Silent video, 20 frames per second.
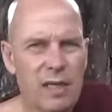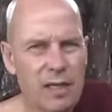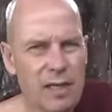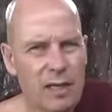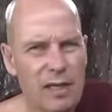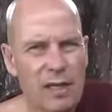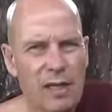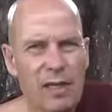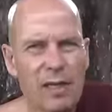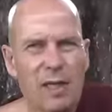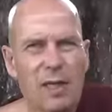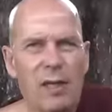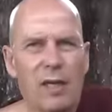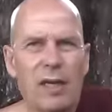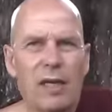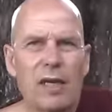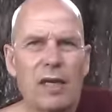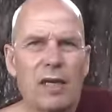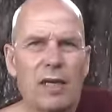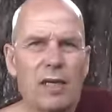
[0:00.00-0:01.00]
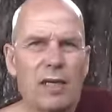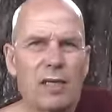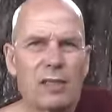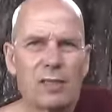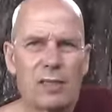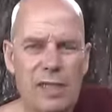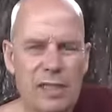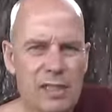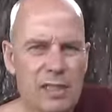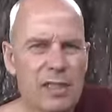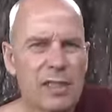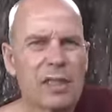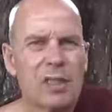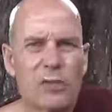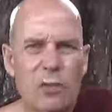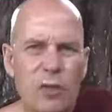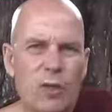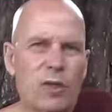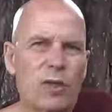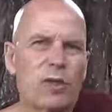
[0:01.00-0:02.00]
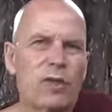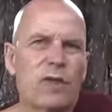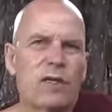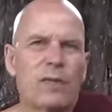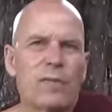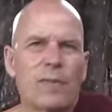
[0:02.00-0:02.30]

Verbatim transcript: a Sanskrit word,